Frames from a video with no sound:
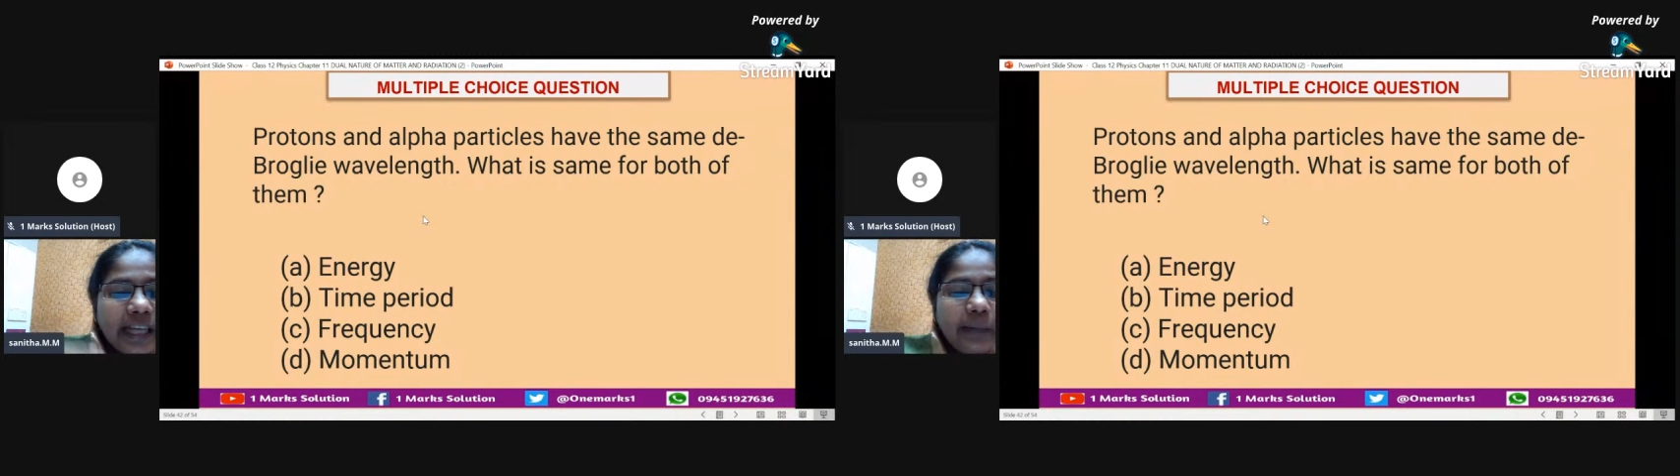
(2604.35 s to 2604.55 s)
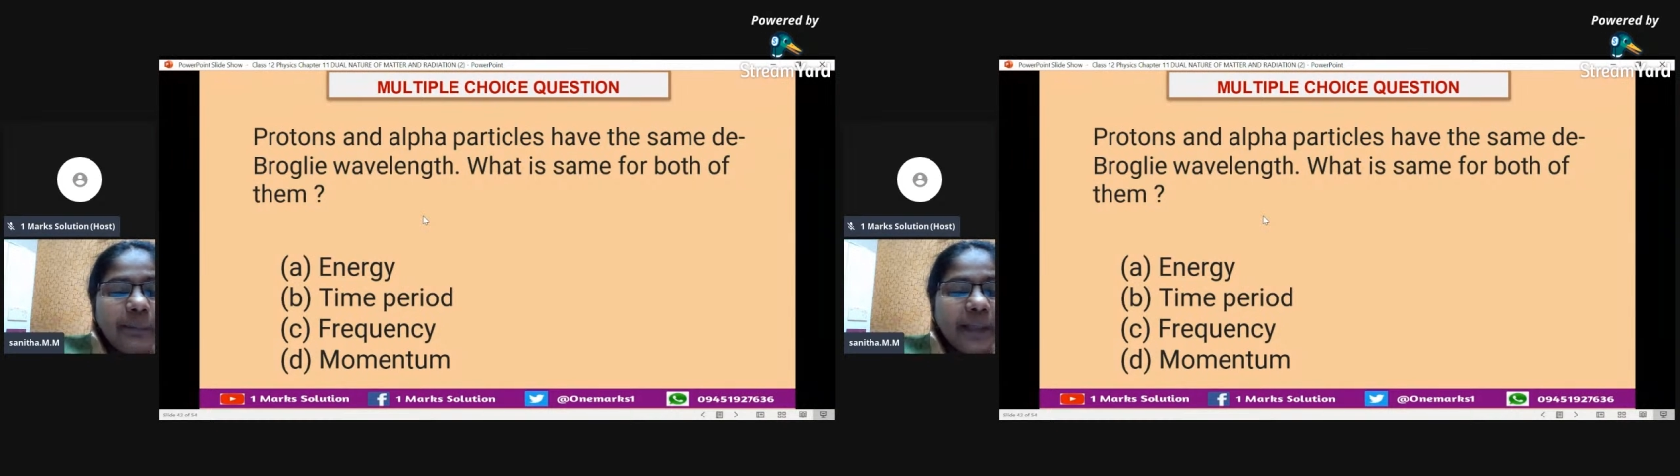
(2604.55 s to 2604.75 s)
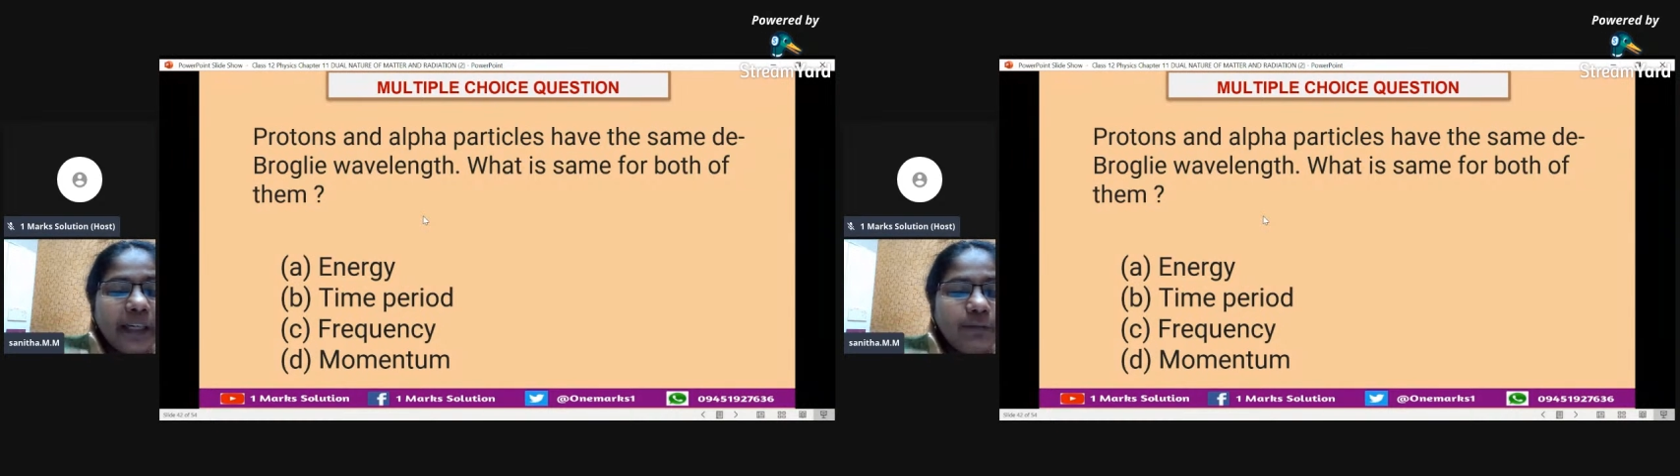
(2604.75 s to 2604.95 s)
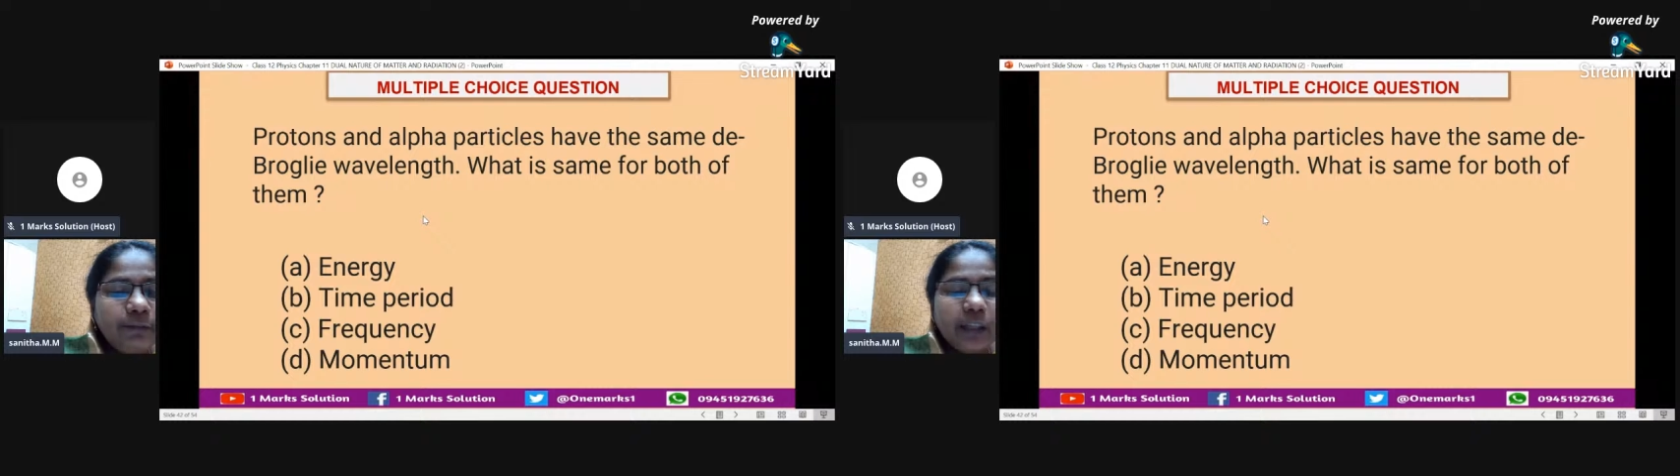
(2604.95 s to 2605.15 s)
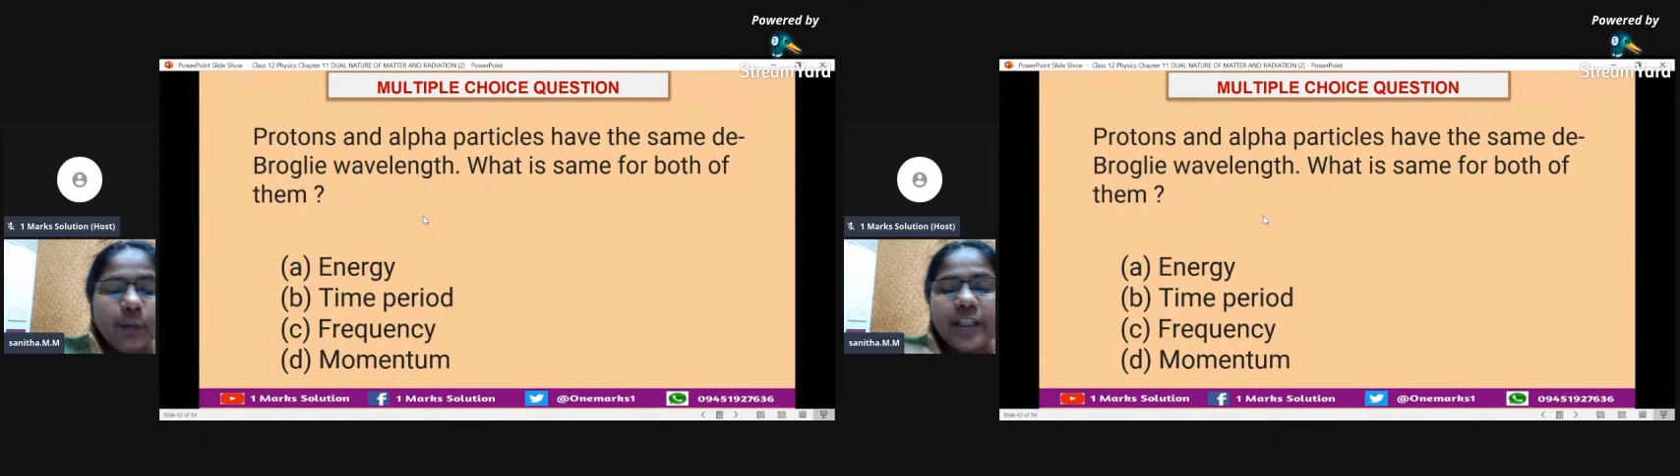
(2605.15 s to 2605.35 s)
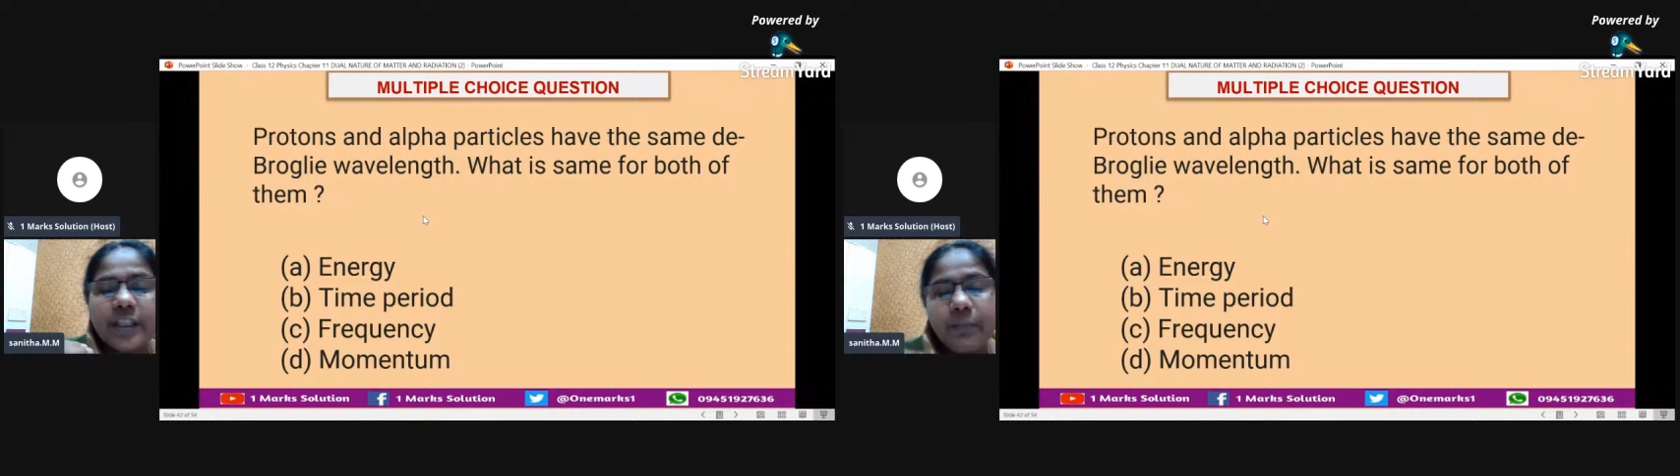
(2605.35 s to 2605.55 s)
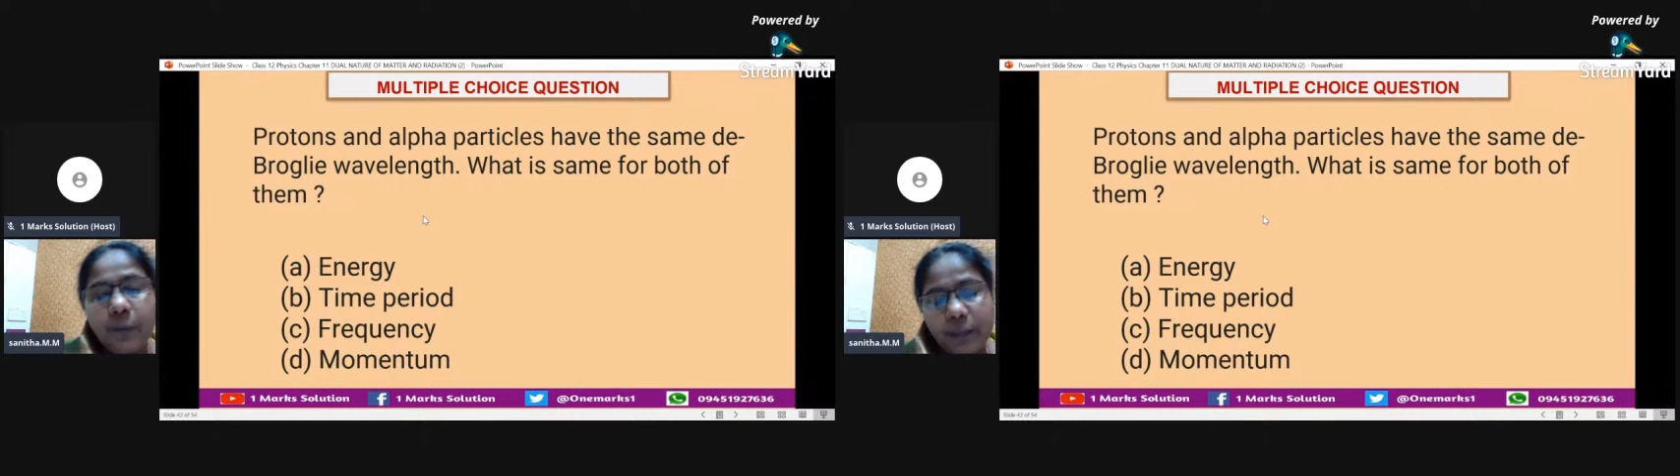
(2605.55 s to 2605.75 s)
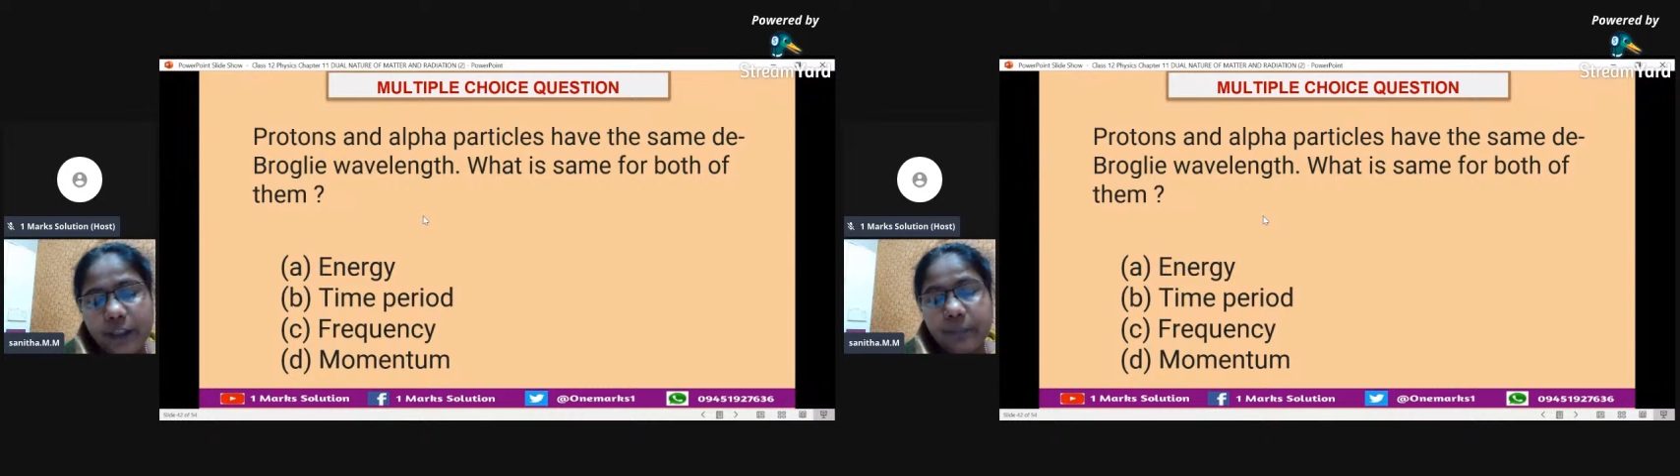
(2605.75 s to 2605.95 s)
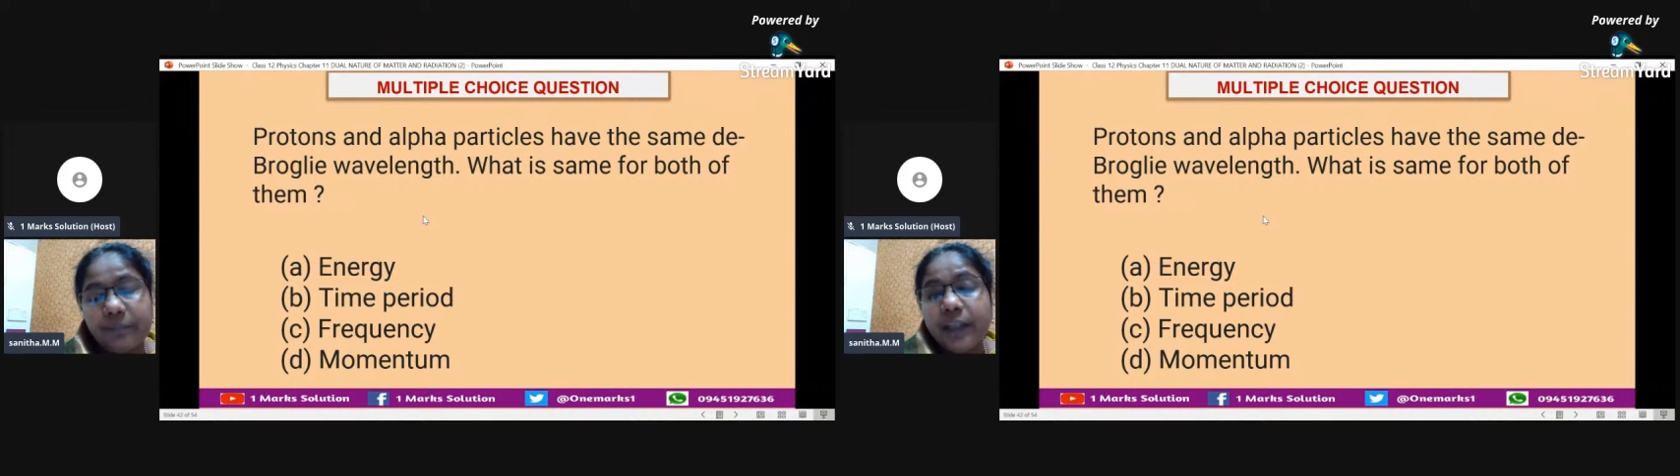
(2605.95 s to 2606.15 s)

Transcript: time period, frequency, momentum.